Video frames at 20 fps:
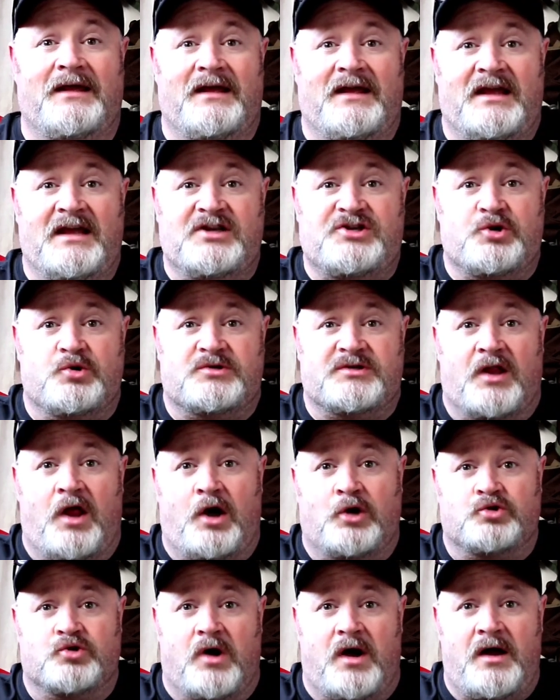he shoots
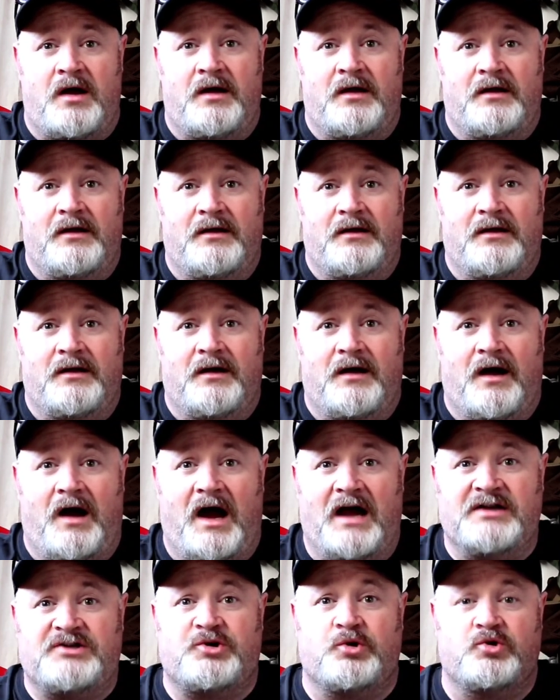long draw,
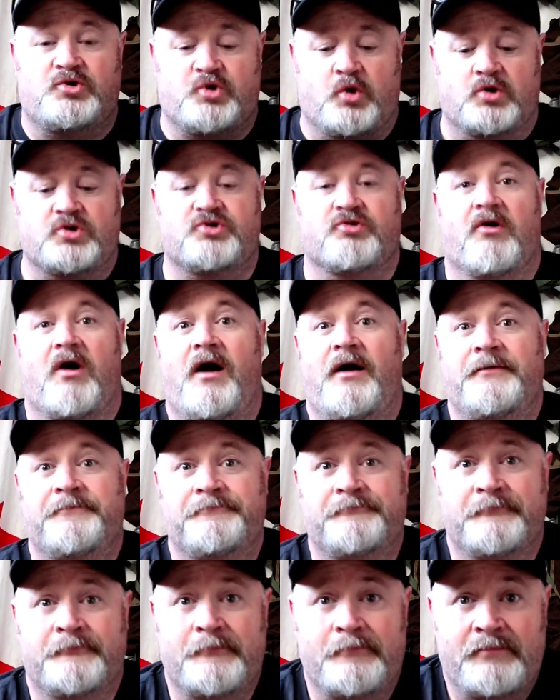I shoot short draw.
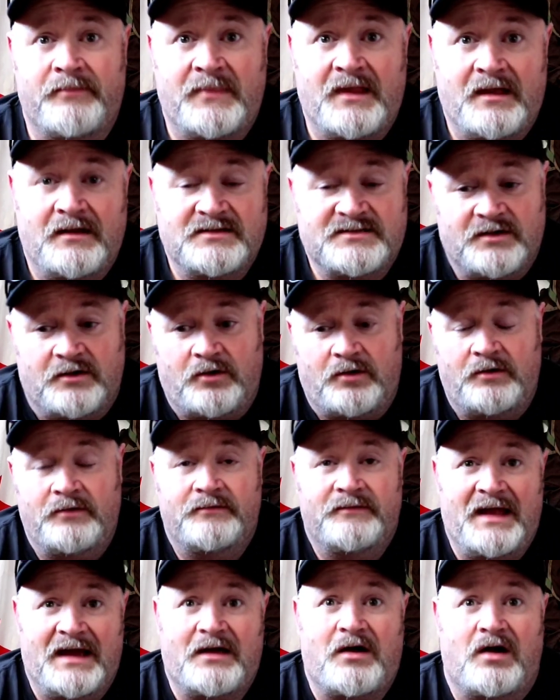
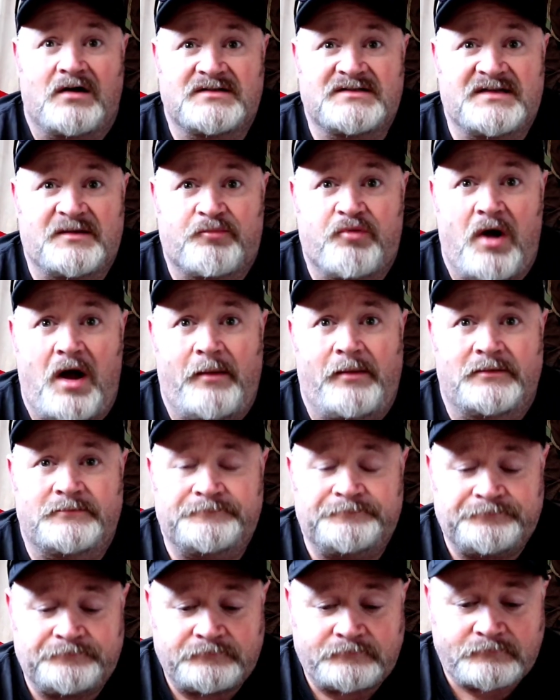So that causes a problem.